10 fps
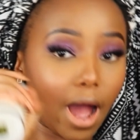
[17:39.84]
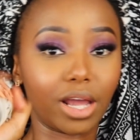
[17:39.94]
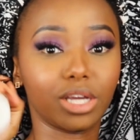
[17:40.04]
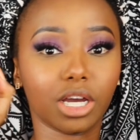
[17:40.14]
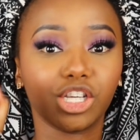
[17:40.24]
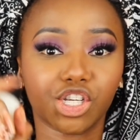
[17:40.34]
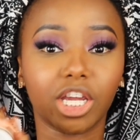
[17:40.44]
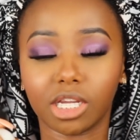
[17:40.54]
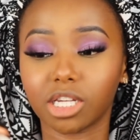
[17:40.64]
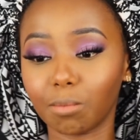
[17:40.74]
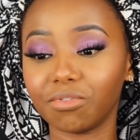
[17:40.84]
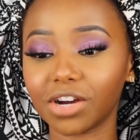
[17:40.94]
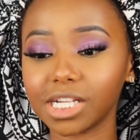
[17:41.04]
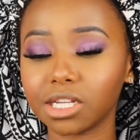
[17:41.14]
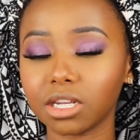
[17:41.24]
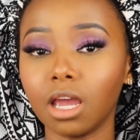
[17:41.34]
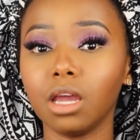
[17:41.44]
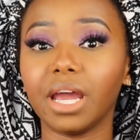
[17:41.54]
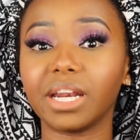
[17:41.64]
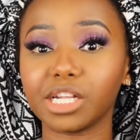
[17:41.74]
I shake it up first
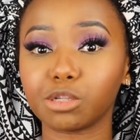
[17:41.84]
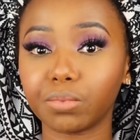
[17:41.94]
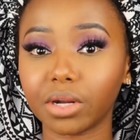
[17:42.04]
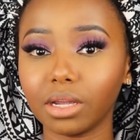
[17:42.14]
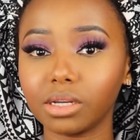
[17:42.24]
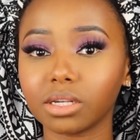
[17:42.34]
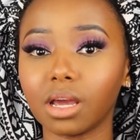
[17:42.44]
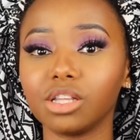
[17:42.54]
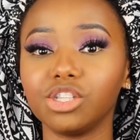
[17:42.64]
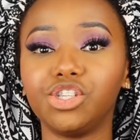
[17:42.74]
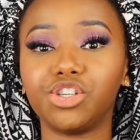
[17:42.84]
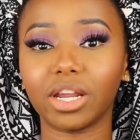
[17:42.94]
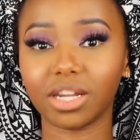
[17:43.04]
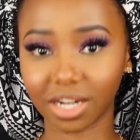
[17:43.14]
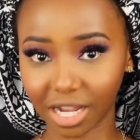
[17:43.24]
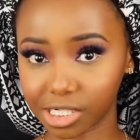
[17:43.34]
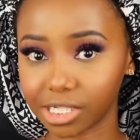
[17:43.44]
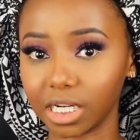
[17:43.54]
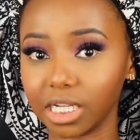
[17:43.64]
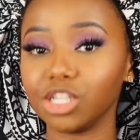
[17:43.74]
and I spray it
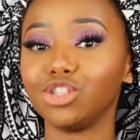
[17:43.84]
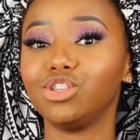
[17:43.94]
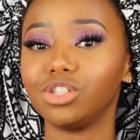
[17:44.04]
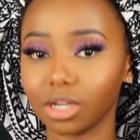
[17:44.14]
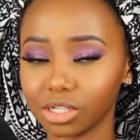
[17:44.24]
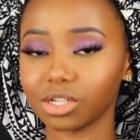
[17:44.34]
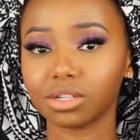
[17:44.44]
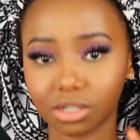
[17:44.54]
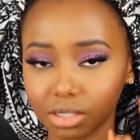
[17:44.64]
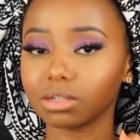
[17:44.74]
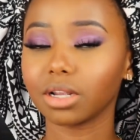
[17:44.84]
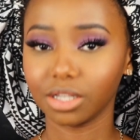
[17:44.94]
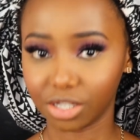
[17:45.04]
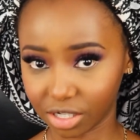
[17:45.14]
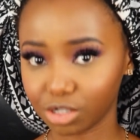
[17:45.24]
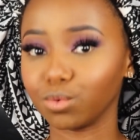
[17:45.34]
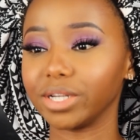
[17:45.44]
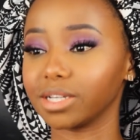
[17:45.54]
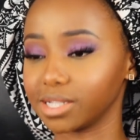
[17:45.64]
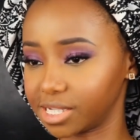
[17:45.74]
generously. Just
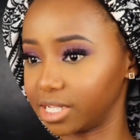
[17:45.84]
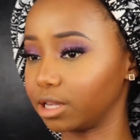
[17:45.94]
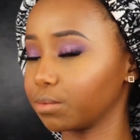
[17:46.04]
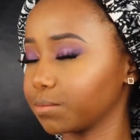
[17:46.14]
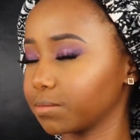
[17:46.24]
wait and see.